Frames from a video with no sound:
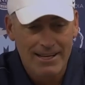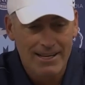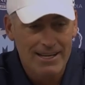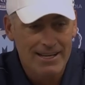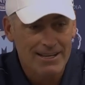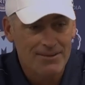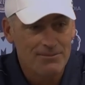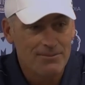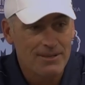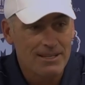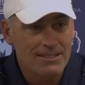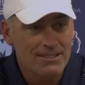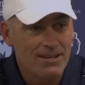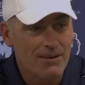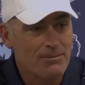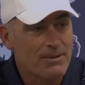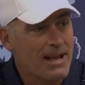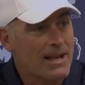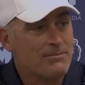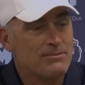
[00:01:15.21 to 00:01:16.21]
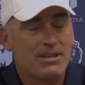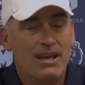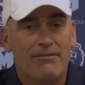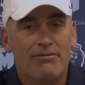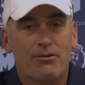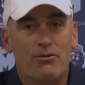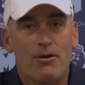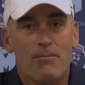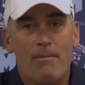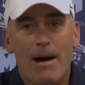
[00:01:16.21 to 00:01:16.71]
I sometimes
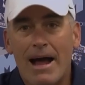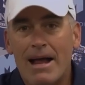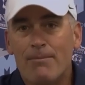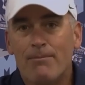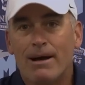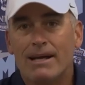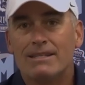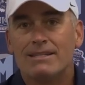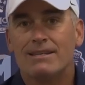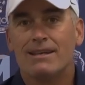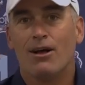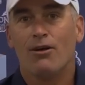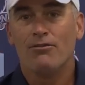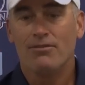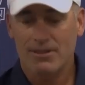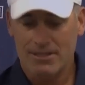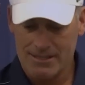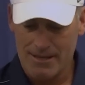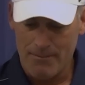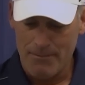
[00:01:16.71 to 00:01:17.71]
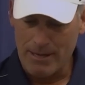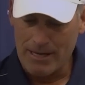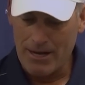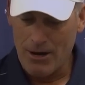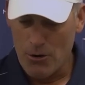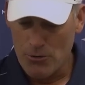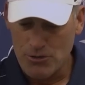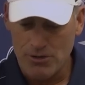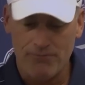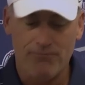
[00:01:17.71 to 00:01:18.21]
have to remind myself, because I've been
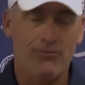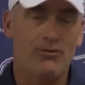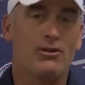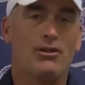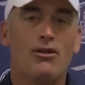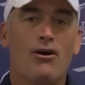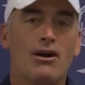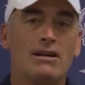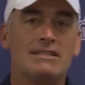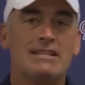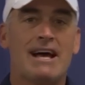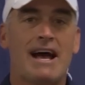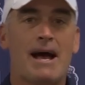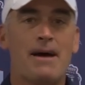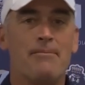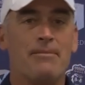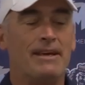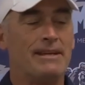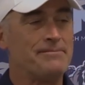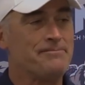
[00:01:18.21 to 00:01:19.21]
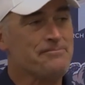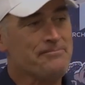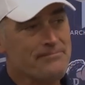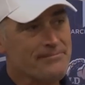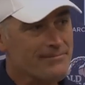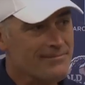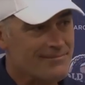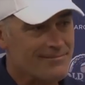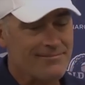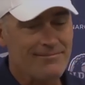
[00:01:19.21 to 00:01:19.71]
coaching for a long time, that
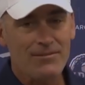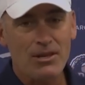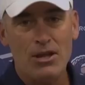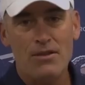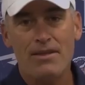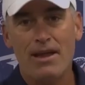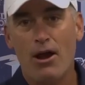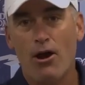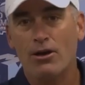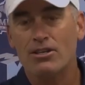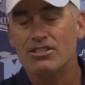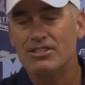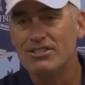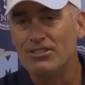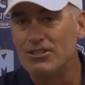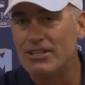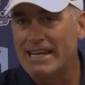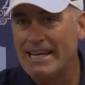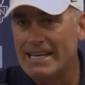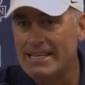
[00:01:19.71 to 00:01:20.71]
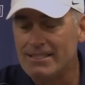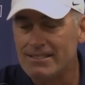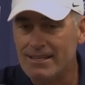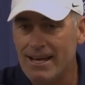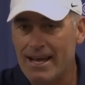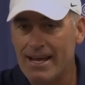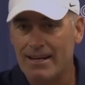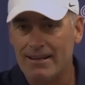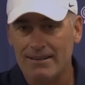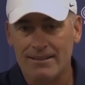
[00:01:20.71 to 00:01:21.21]
they are still kids.
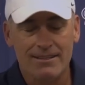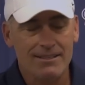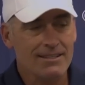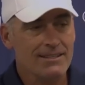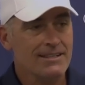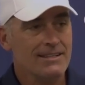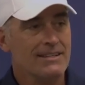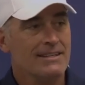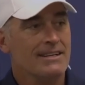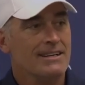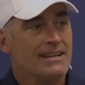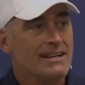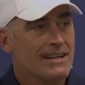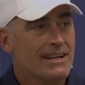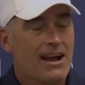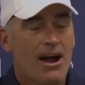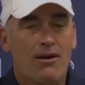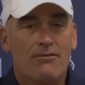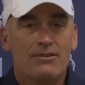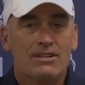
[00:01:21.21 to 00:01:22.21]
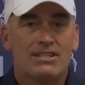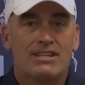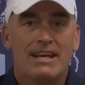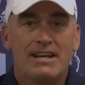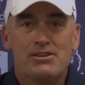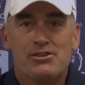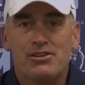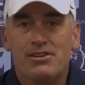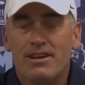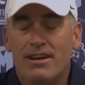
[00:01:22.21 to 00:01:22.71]
I had a
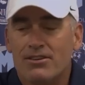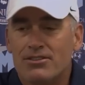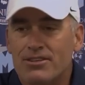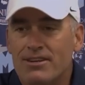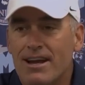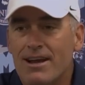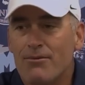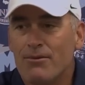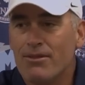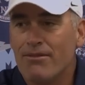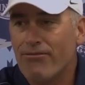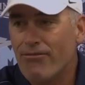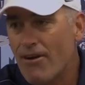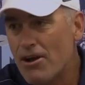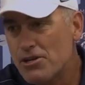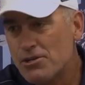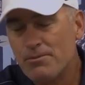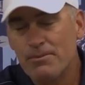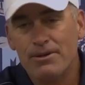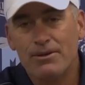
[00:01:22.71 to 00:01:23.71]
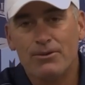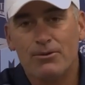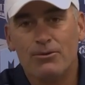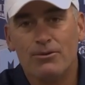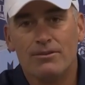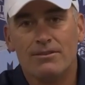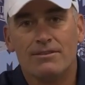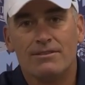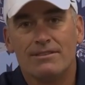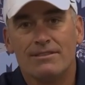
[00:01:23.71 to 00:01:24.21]
conversation yesterday with a freshman
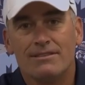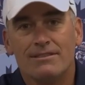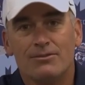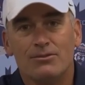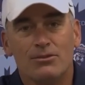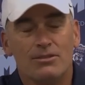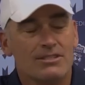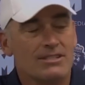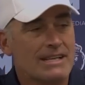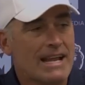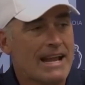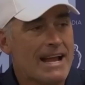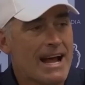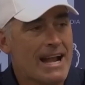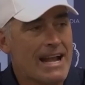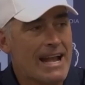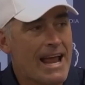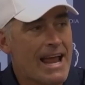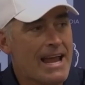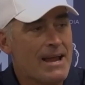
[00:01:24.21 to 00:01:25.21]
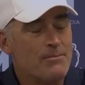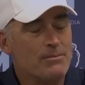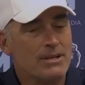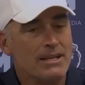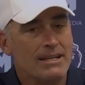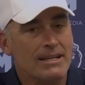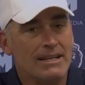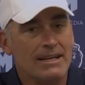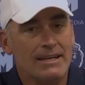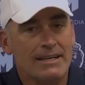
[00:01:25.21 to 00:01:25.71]
who will stay unnamed,
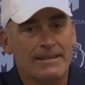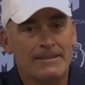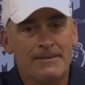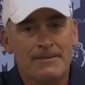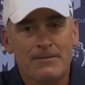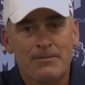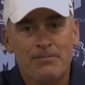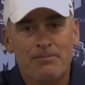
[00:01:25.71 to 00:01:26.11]
and